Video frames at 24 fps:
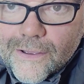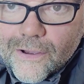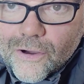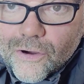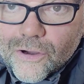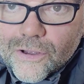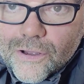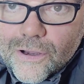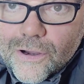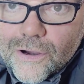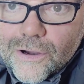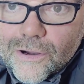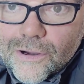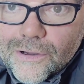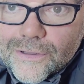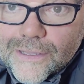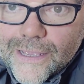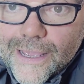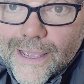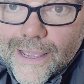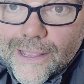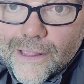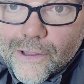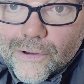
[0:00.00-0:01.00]
Oh,
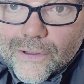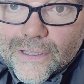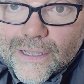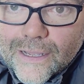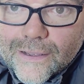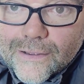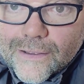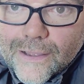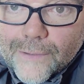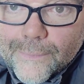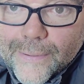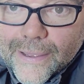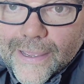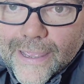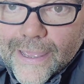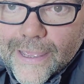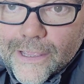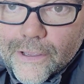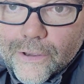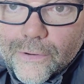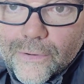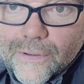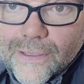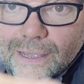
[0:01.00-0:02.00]
there, look at that. Come back
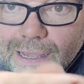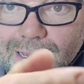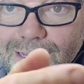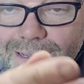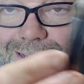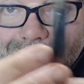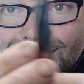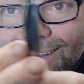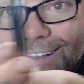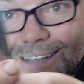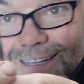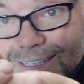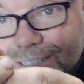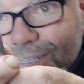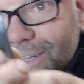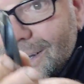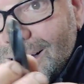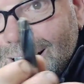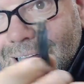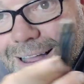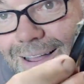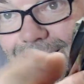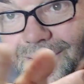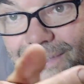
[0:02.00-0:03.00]
here, you.
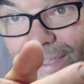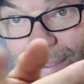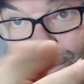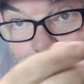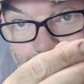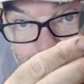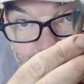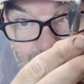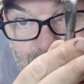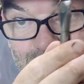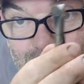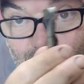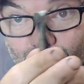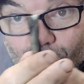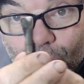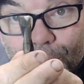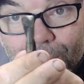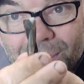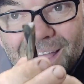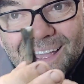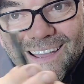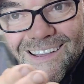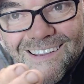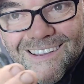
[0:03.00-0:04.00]
I have to keep on the time.
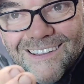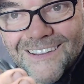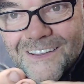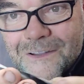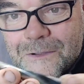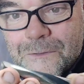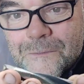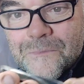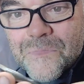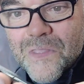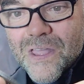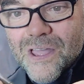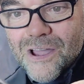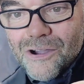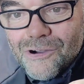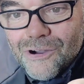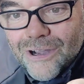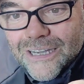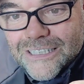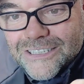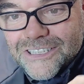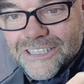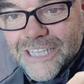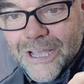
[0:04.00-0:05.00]

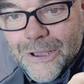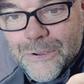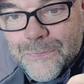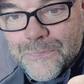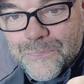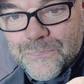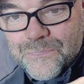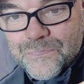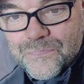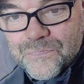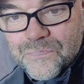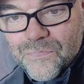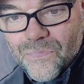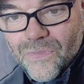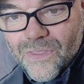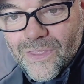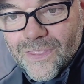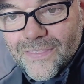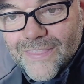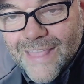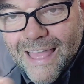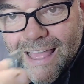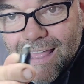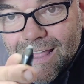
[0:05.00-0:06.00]
Alright, so
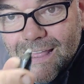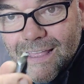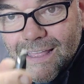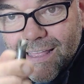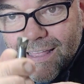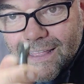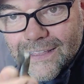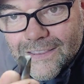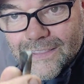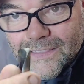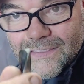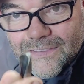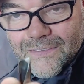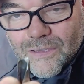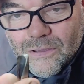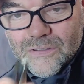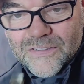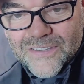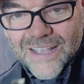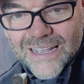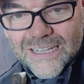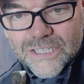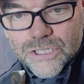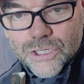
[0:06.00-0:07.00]
it
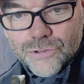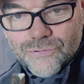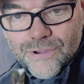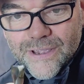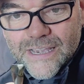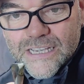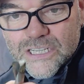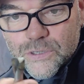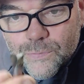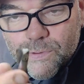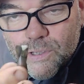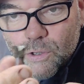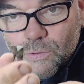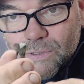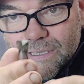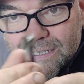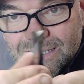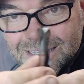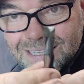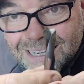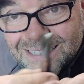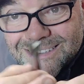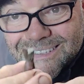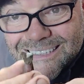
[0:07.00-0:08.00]
stands to reason we don't need
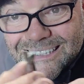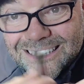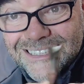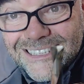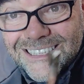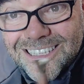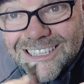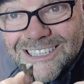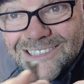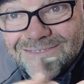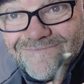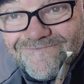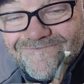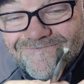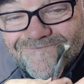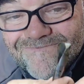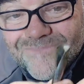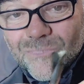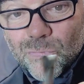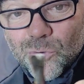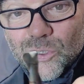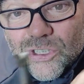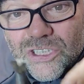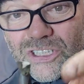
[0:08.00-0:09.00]
to touch this.
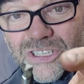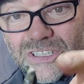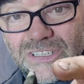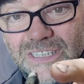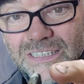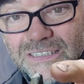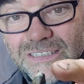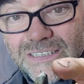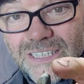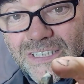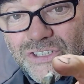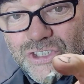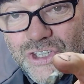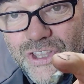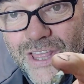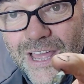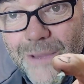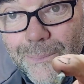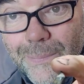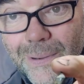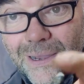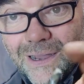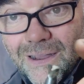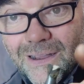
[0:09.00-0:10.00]
We just need to touch
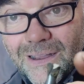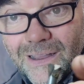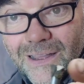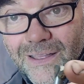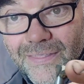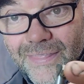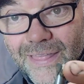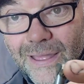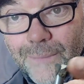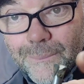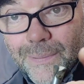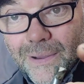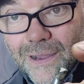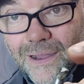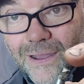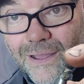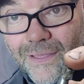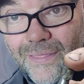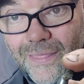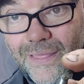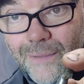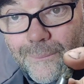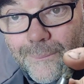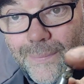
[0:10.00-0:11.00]
that part, that
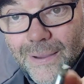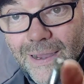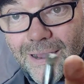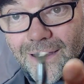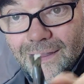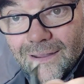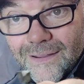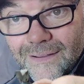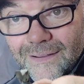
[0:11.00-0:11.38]
part, that part.